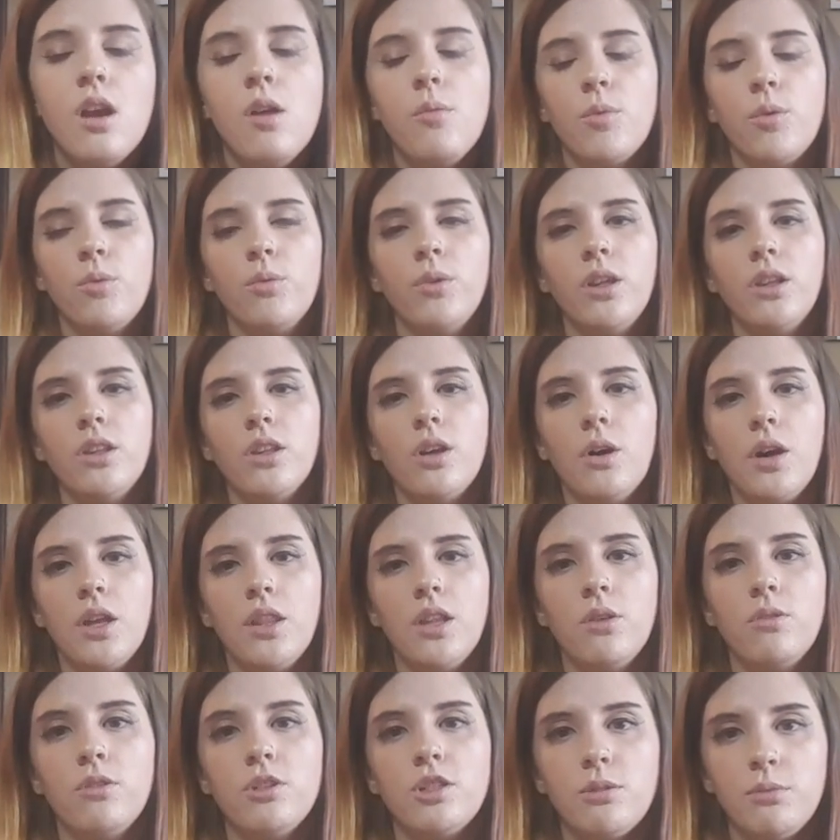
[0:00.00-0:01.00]
But really though, I
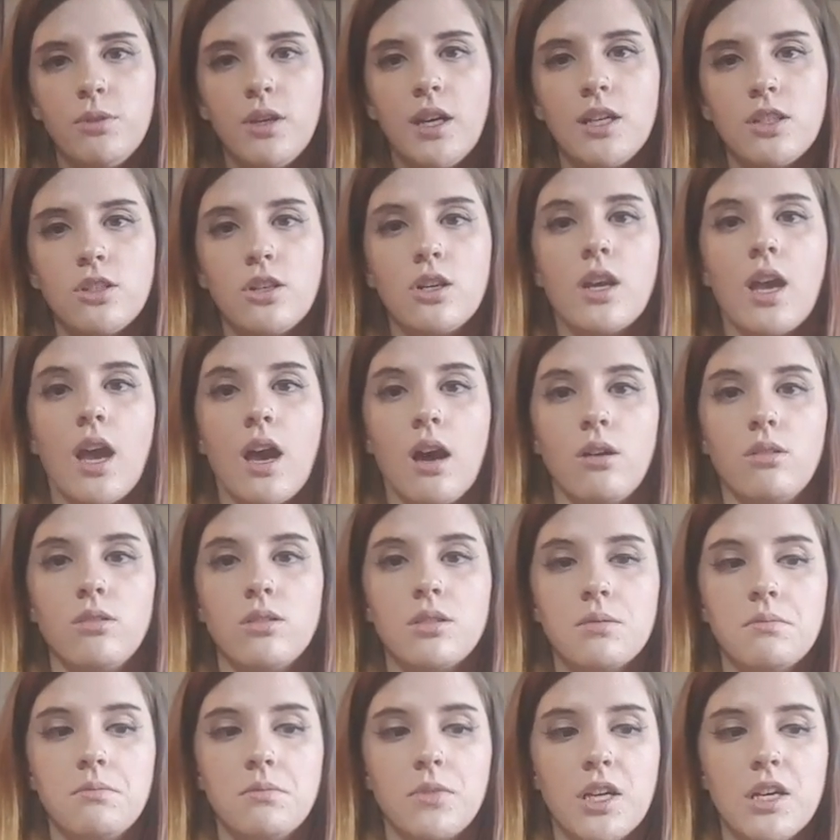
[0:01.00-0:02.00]
think we should be nicer to
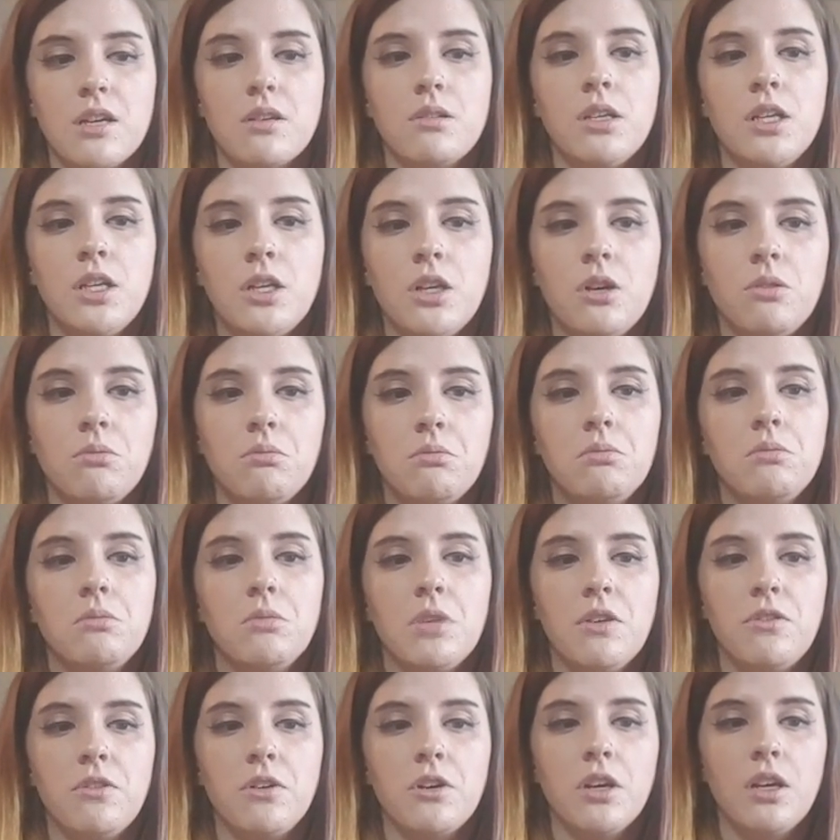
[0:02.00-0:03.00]
cows. Like, you know,
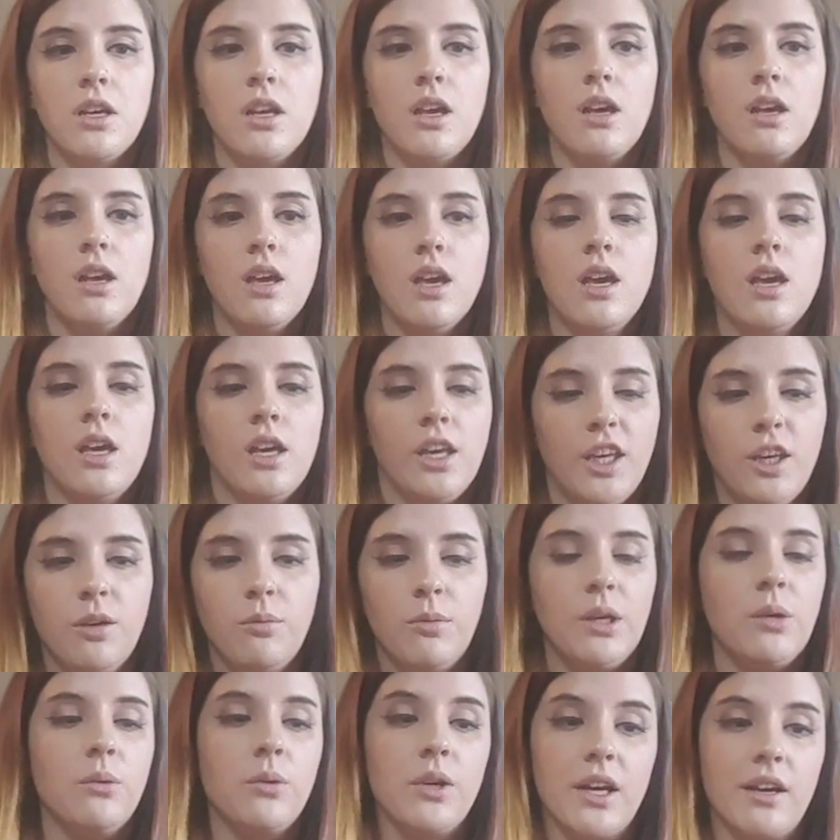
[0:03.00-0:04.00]
if you're gonna eat
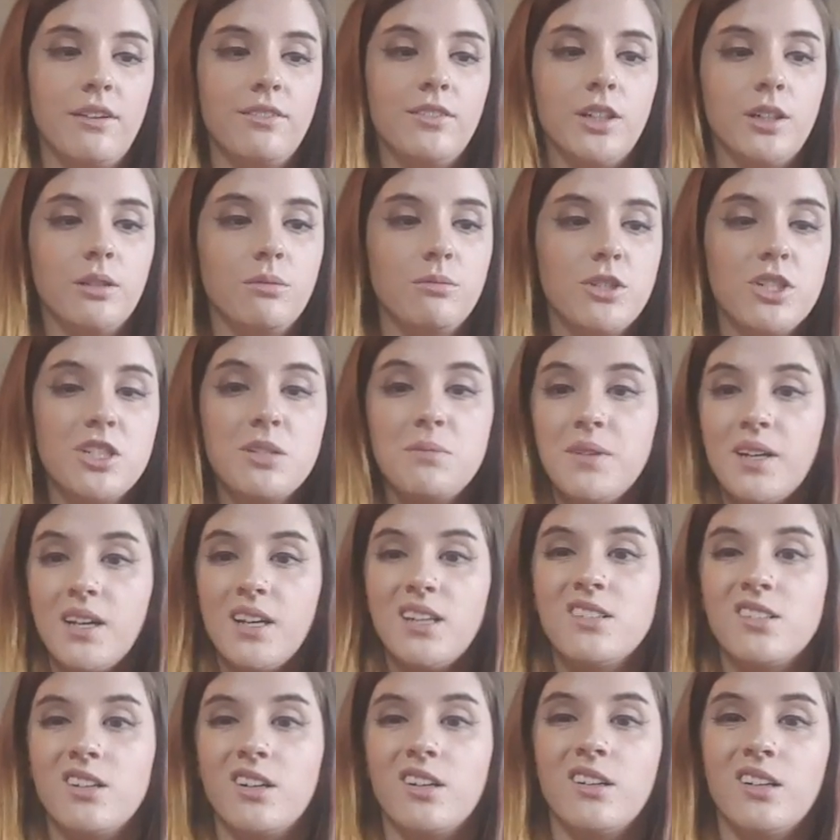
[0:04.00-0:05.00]
meat, whatever, just be
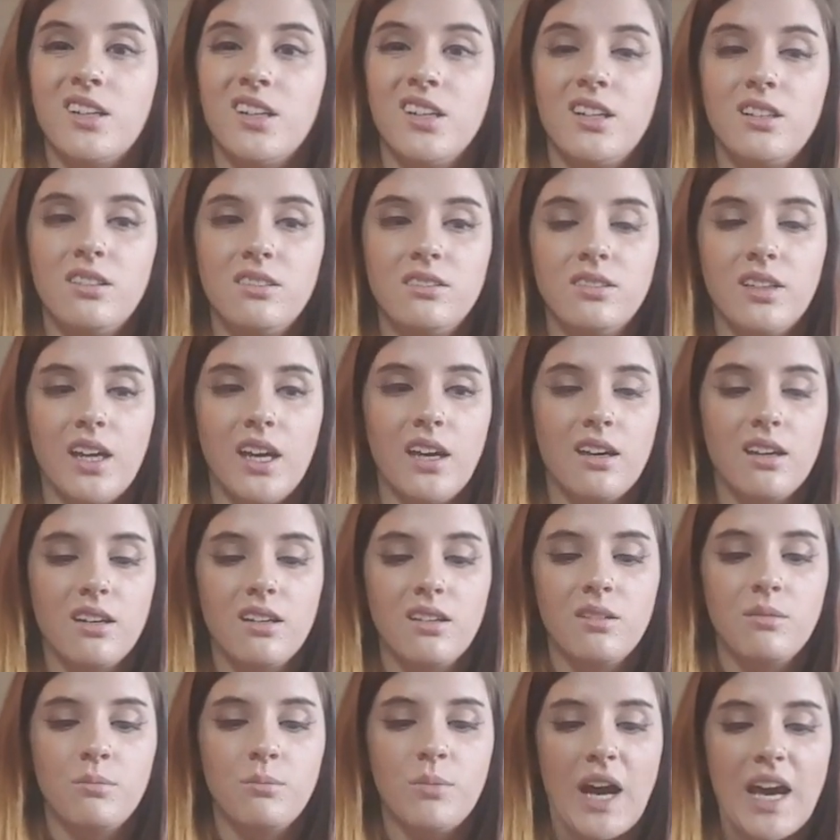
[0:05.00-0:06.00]
nicer, you know? Like,
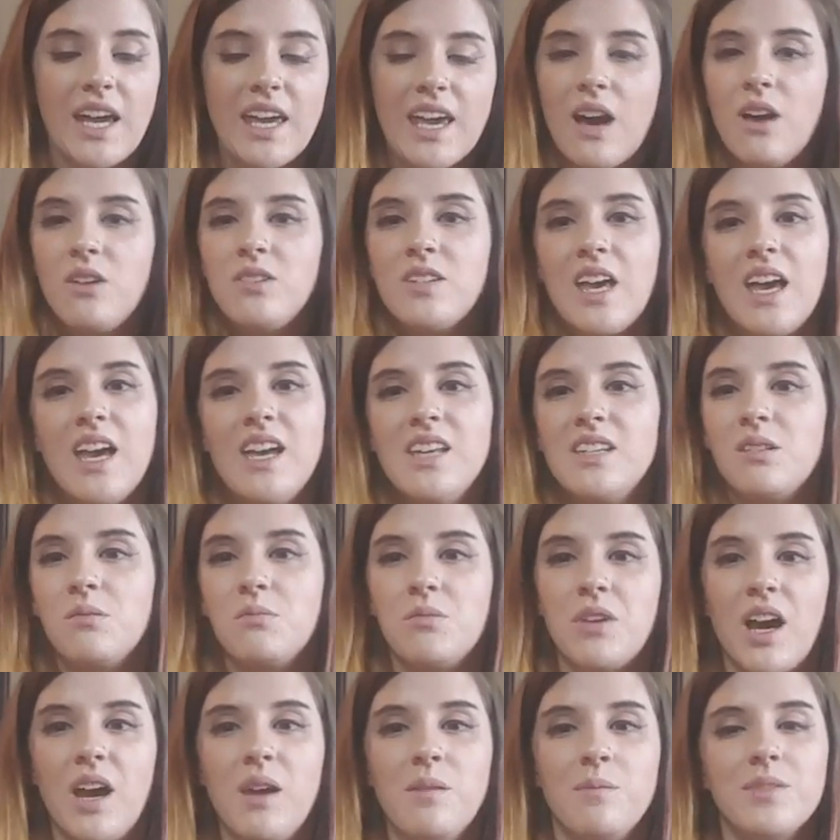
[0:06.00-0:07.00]
buy cows hay
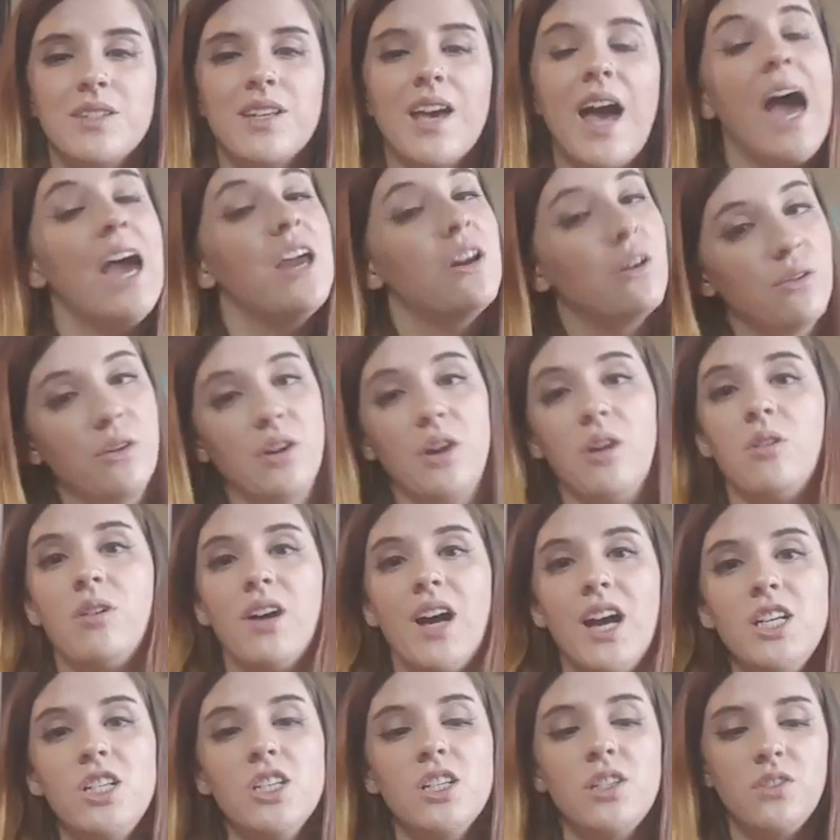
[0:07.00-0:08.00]
sometimes. I don't know.
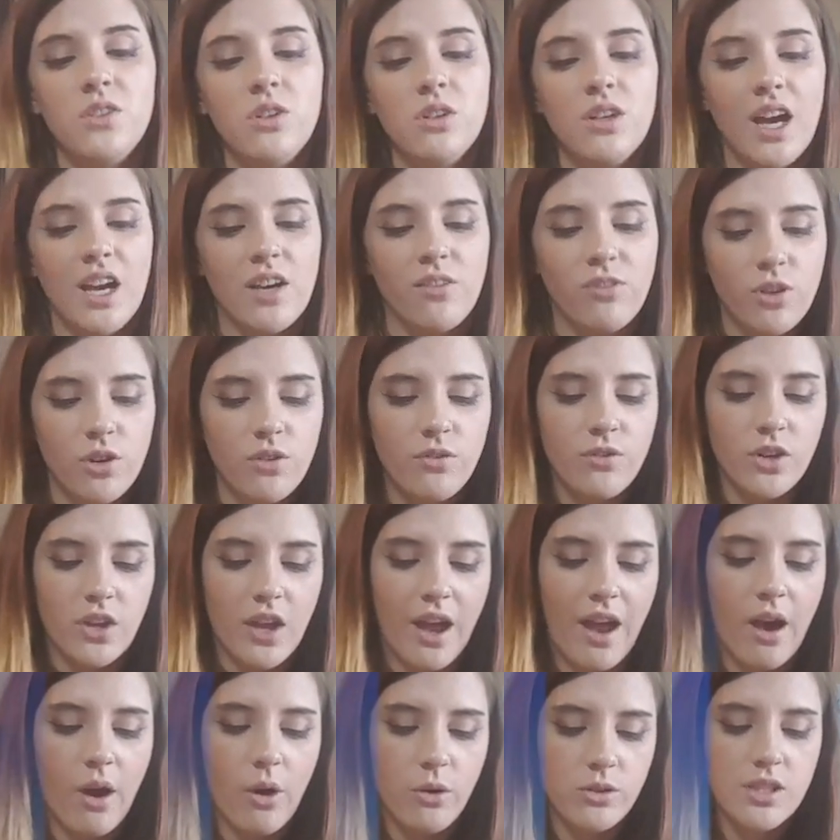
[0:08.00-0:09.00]
I feel for
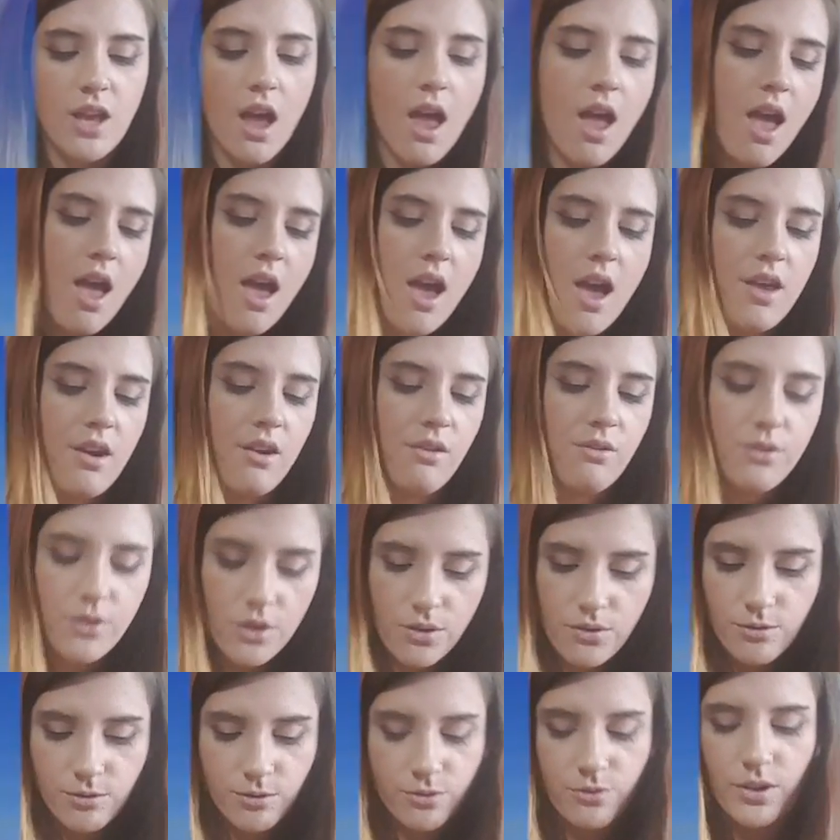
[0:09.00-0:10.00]
cows, and I feel
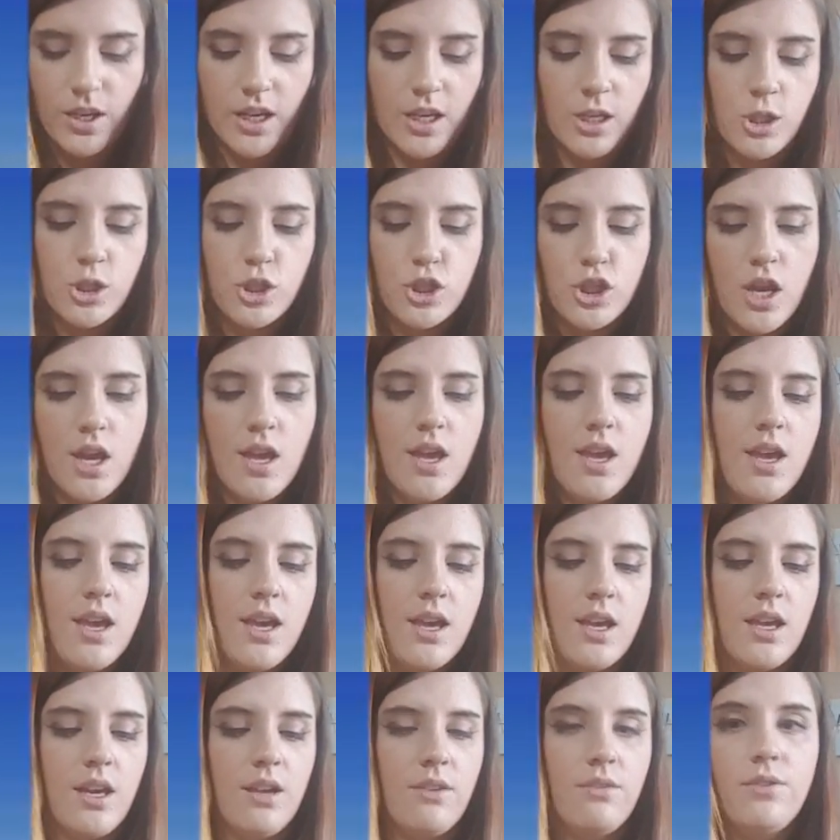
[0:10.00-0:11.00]
for fish,
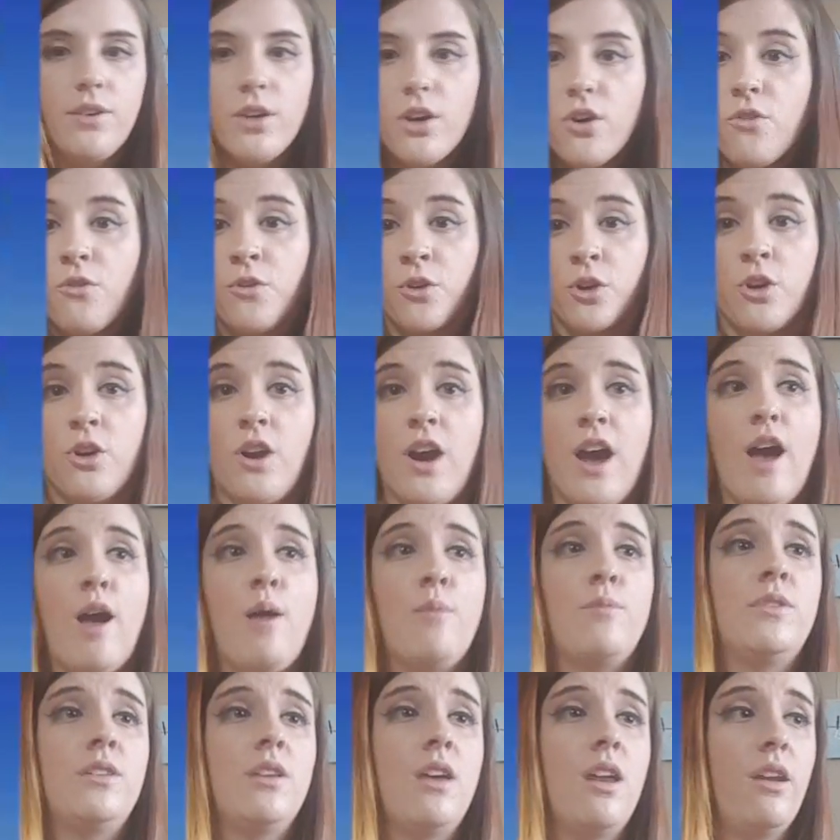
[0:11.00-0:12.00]
and I feel for
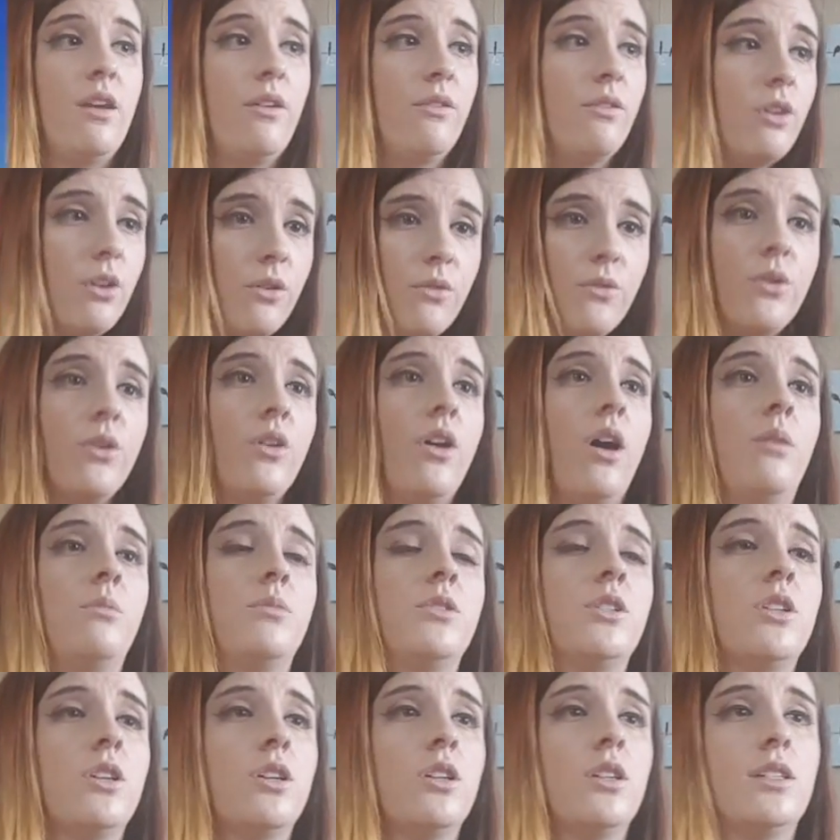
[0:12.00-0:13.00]
crabs, and I feel for
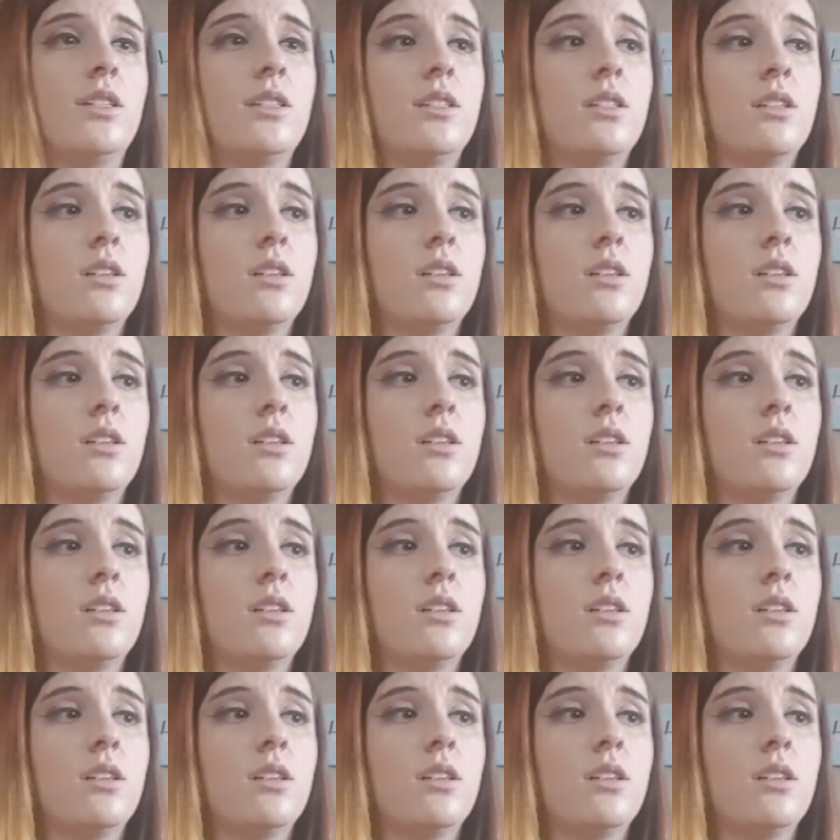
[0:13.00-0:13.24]
lobsters.